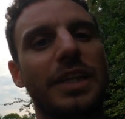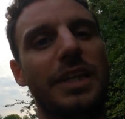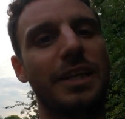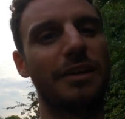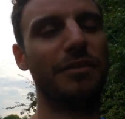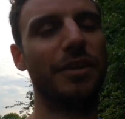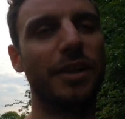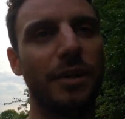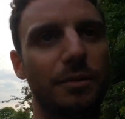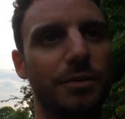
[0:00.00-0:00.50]

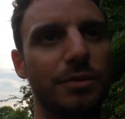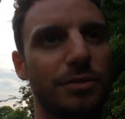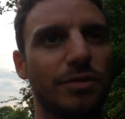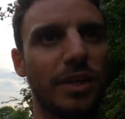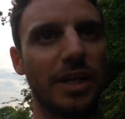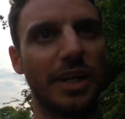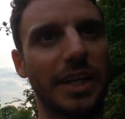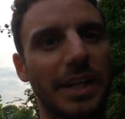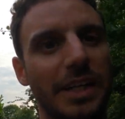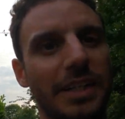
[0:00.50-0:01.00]
given I was
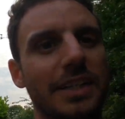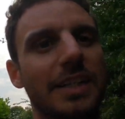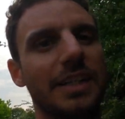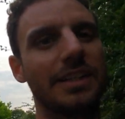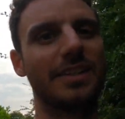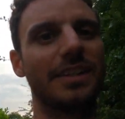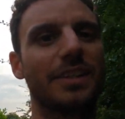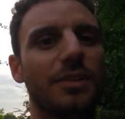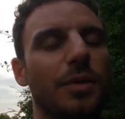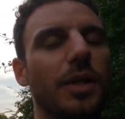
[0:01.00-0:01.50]
running and
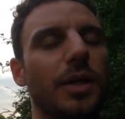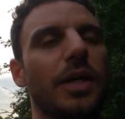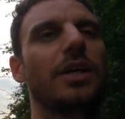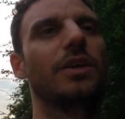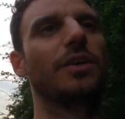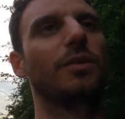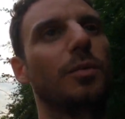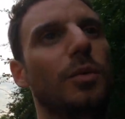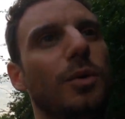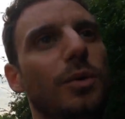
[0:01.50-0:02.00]
then did quite a
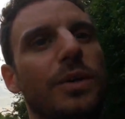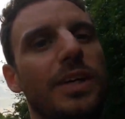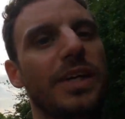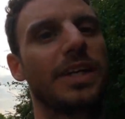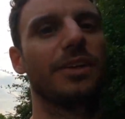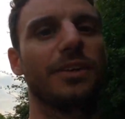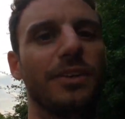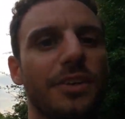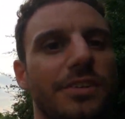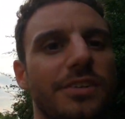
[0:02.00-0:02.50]
lot of
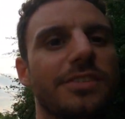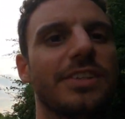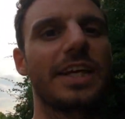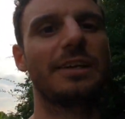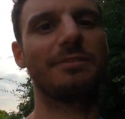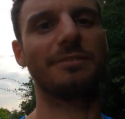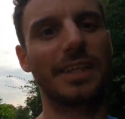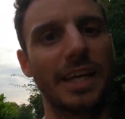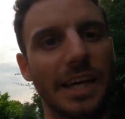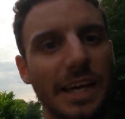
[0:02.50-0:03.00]
walking on the
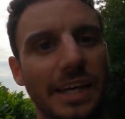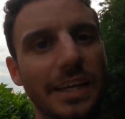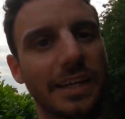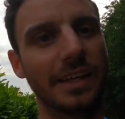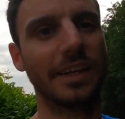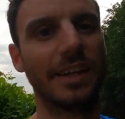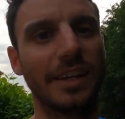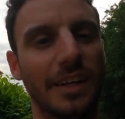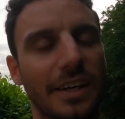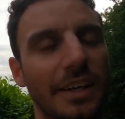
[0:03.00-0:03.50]
same day.